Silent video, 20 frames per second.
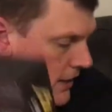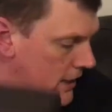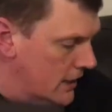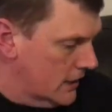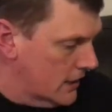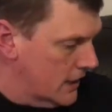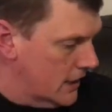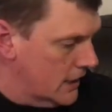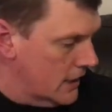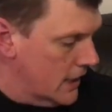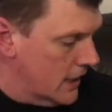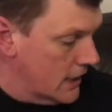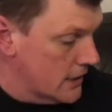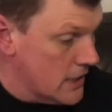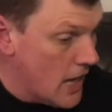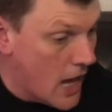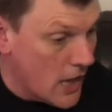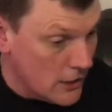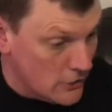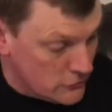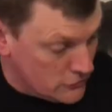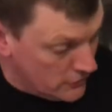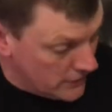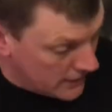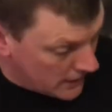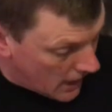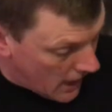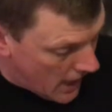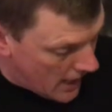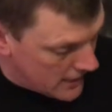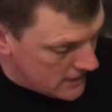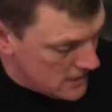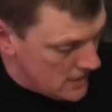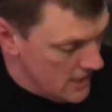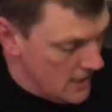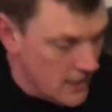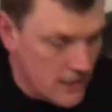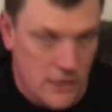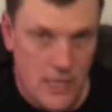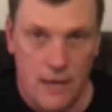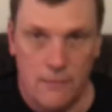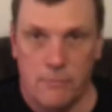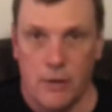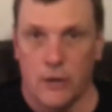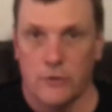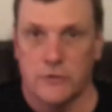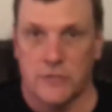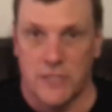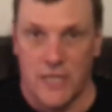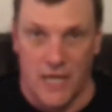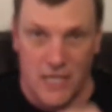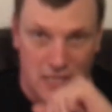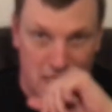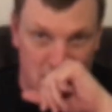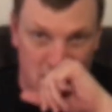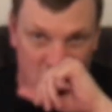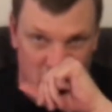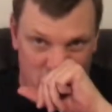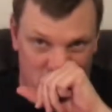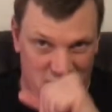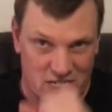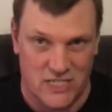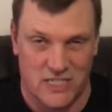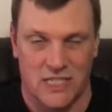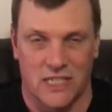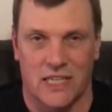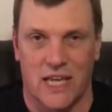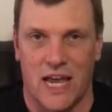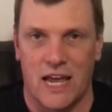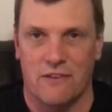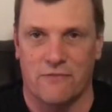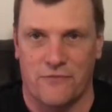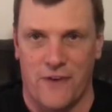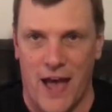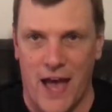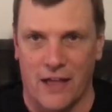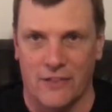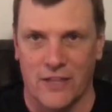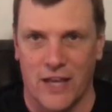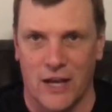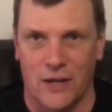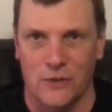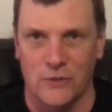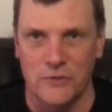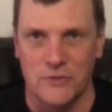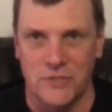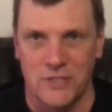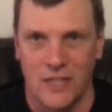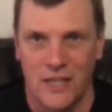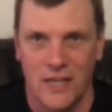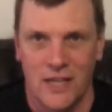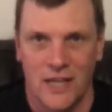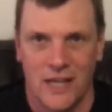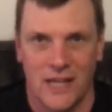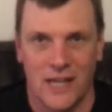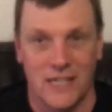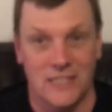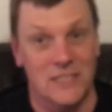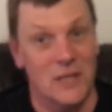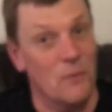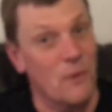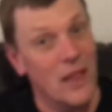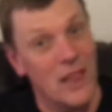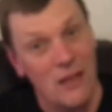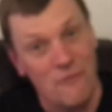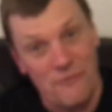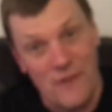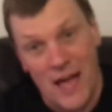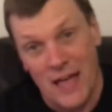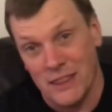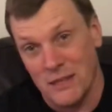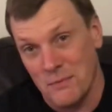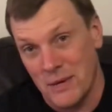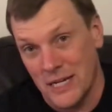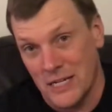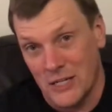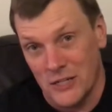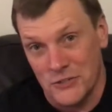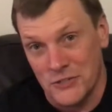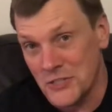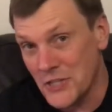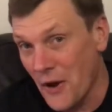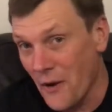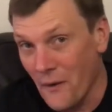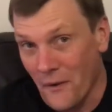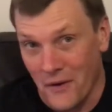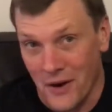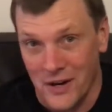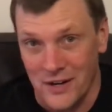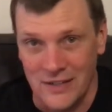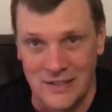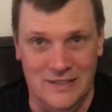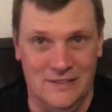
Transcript: in the Dollar Tree line, they both said that they wished that they had found those. And I said, well, I found them in your store.